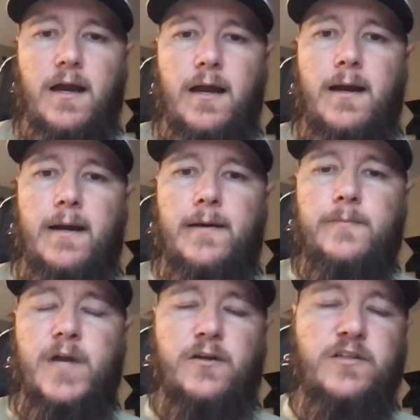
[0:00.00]

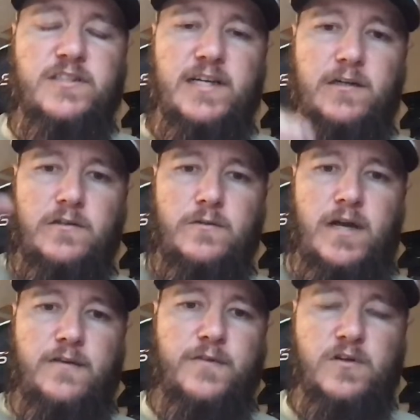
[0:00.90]
I couldn't tell
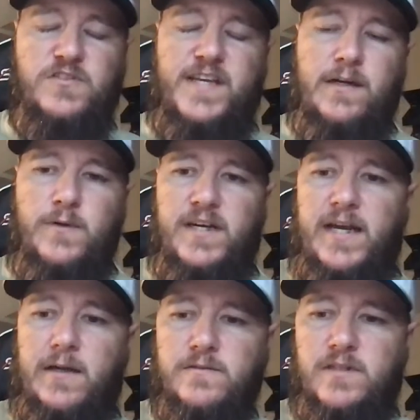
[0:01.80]
how far his tail went
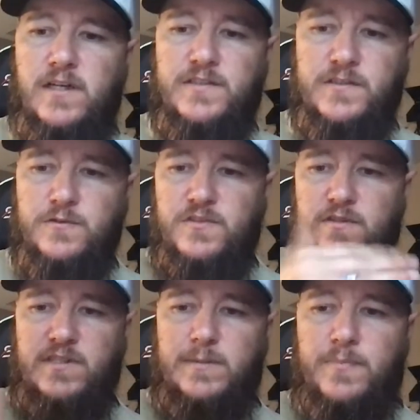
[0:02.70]
down because there was a
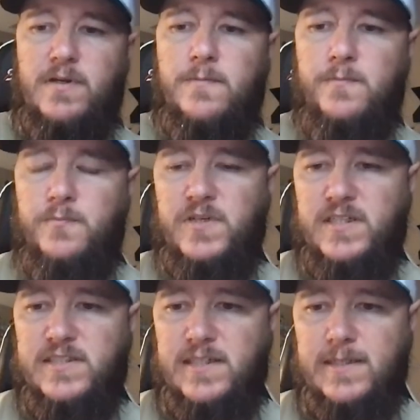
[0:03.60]
lip,
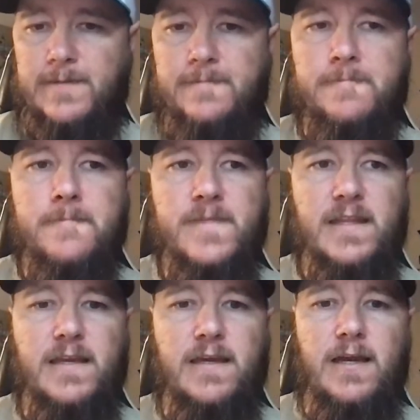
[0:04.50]
but
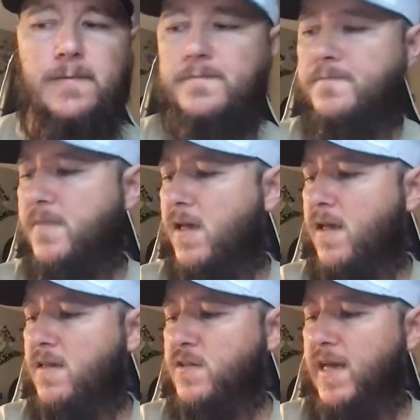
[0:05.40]
yeah,
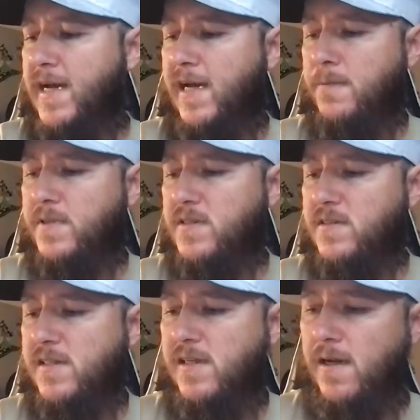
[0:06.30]
so that happened.